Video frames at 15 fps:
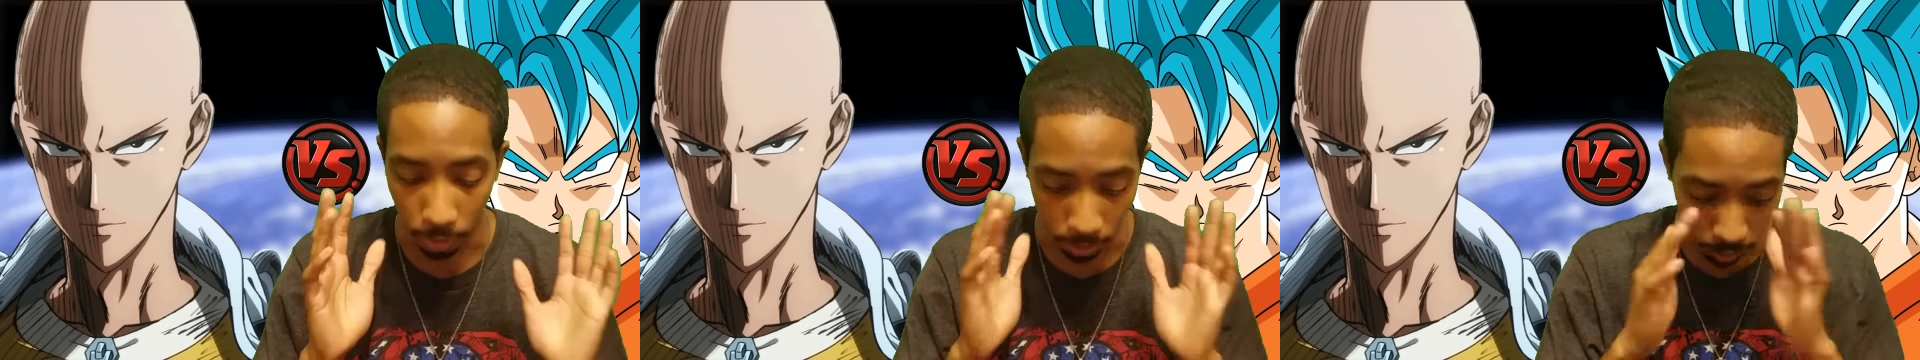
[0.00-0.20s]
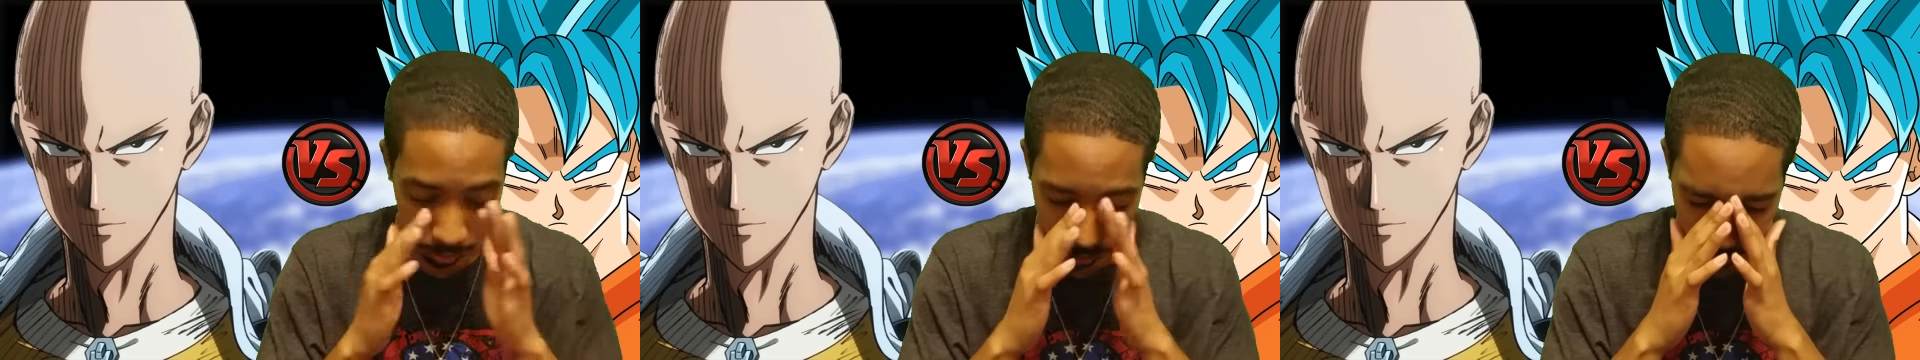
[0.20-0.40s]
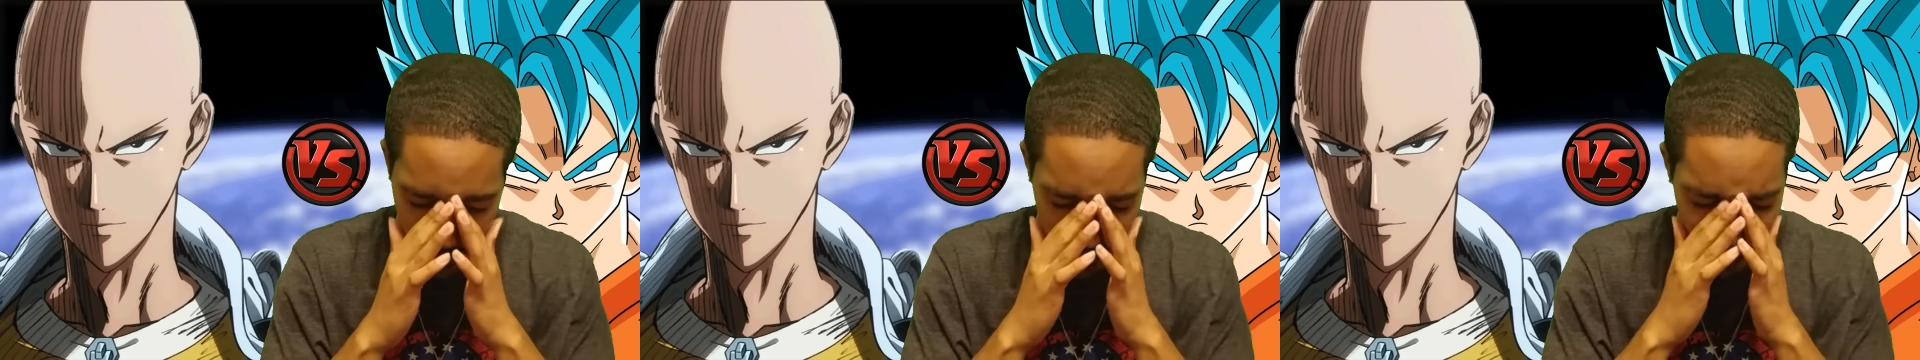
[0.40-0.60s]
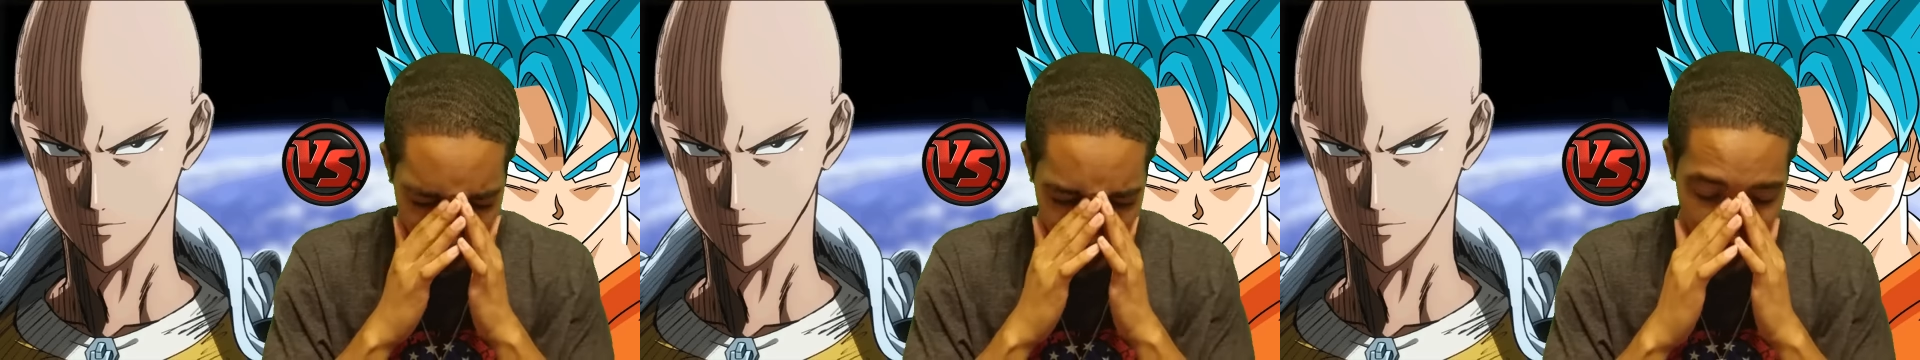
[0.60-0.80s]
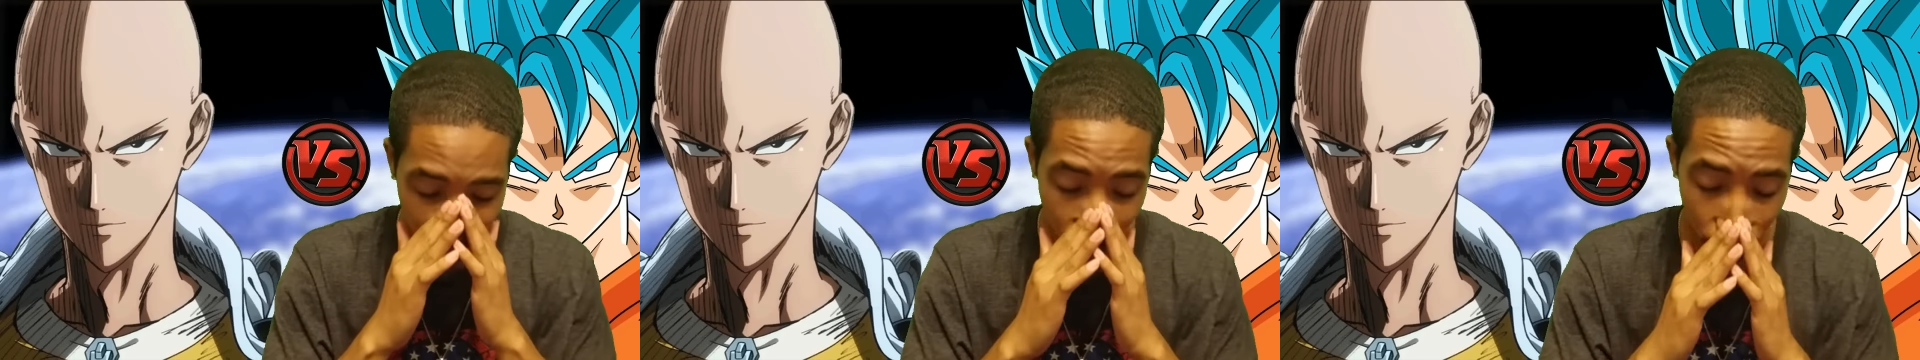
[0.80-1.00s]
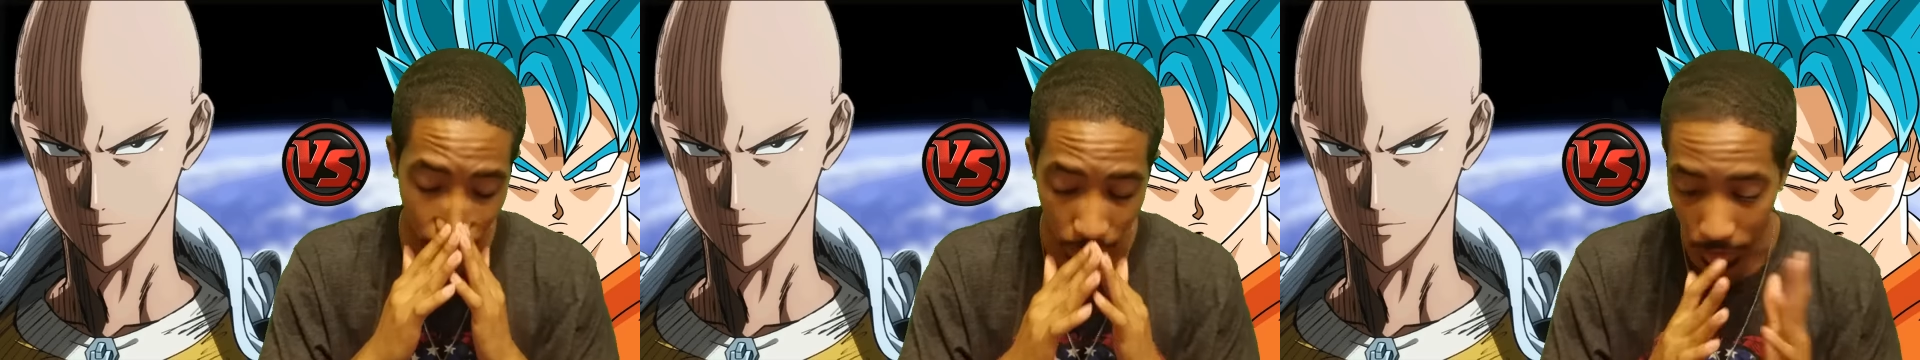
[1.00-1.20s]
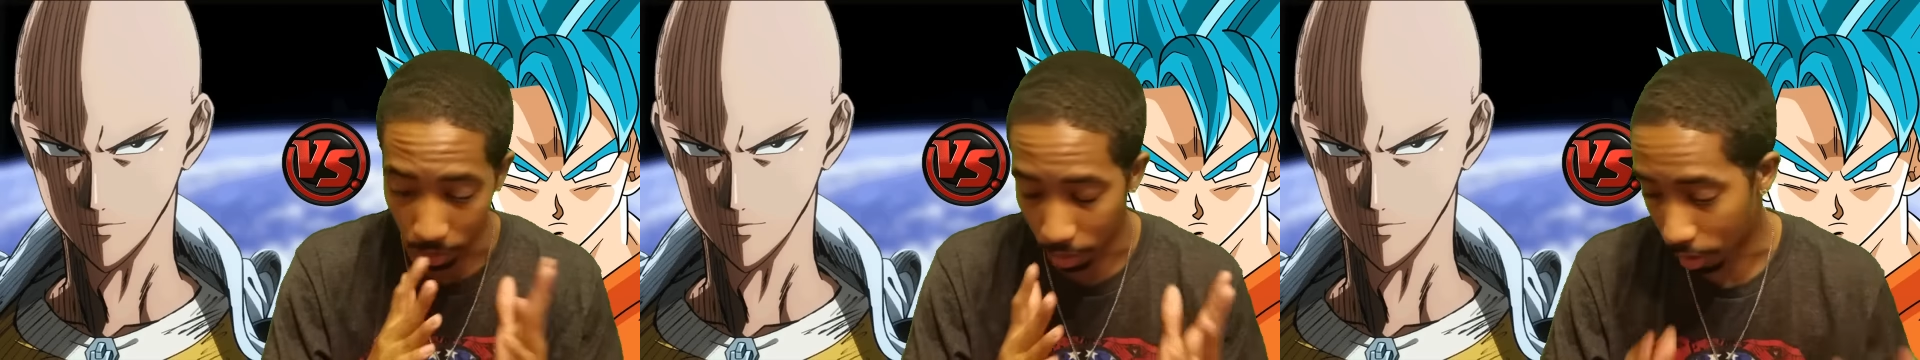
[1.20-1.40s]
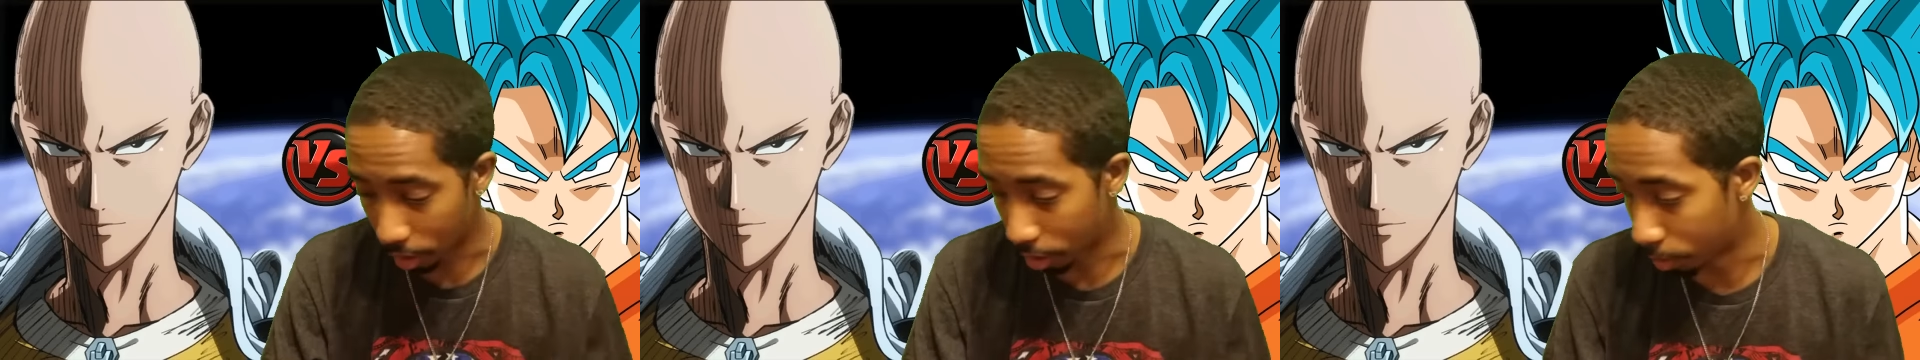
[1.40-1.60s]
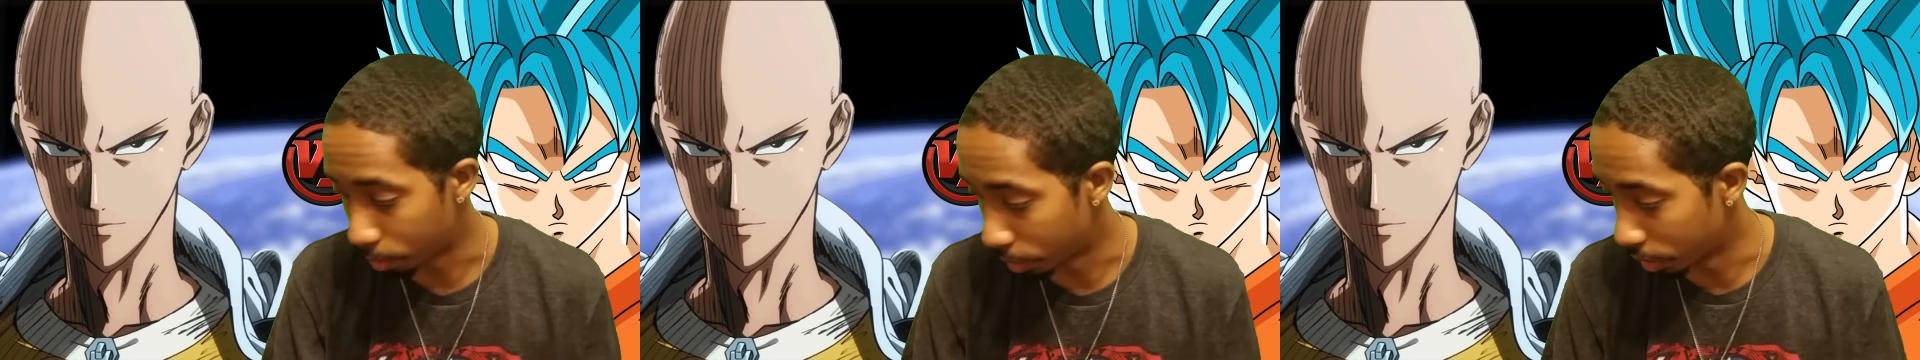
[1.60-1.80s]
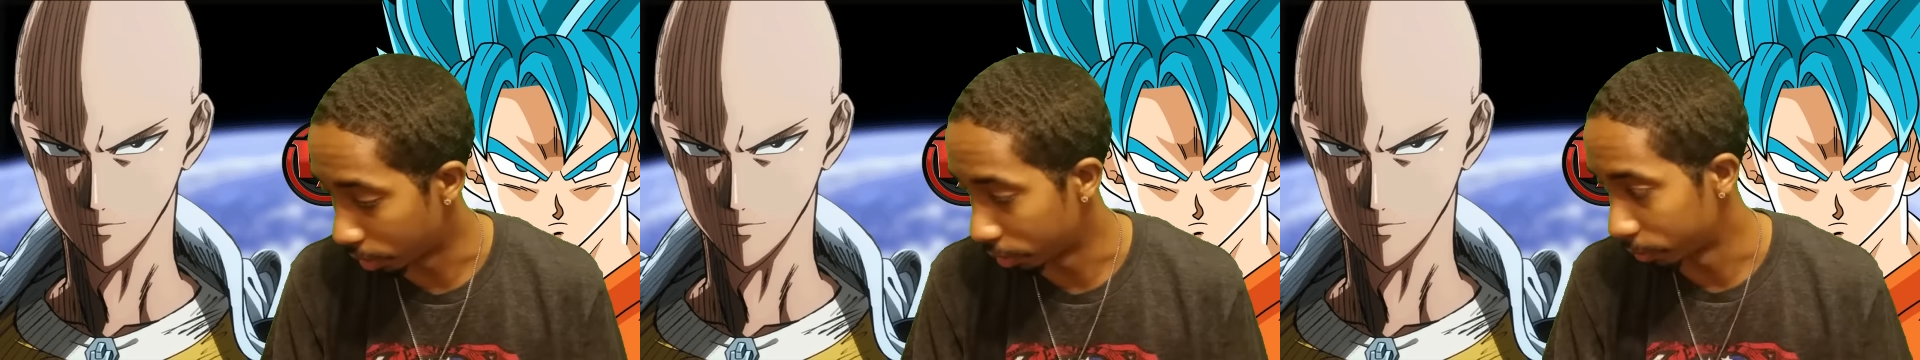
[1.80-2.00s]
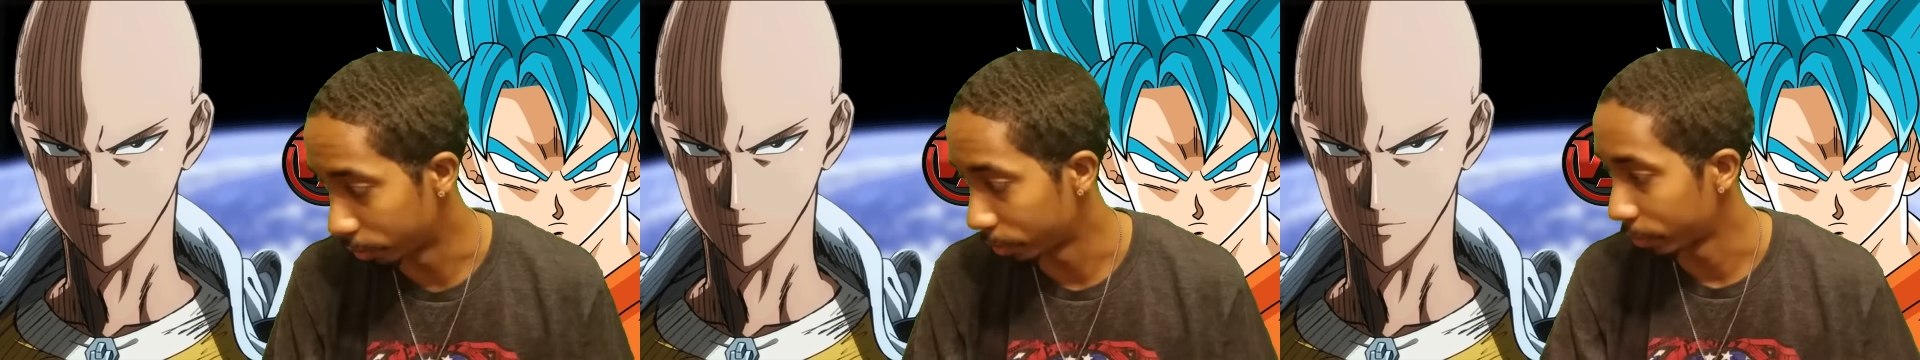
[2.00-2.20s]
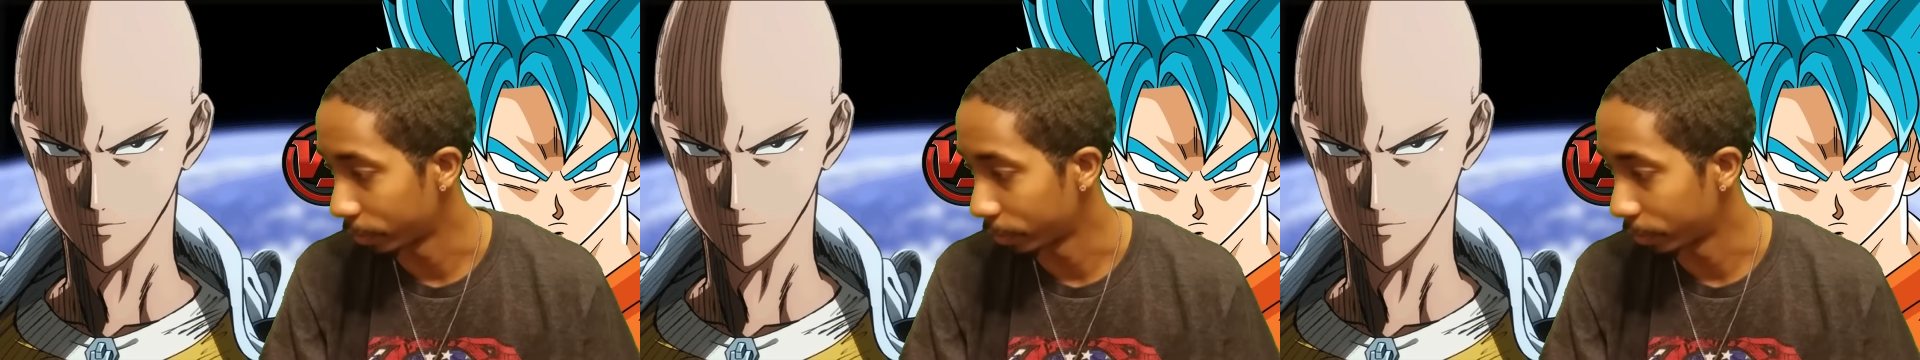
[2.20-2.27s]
Like, oh man.